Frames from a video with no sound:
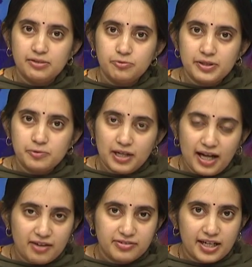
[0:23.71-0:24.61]
We will
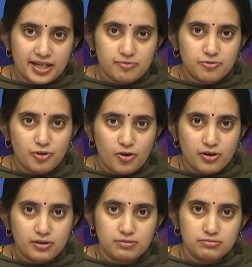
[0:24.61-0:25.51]
have time
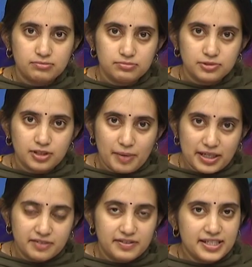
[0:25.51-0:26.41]
for some
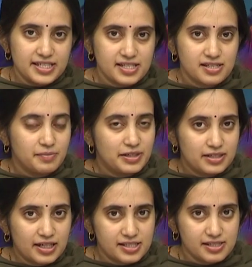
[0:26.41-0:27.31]
activities and some
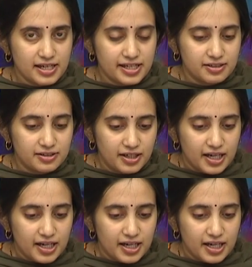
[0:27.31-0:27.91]
interaction later.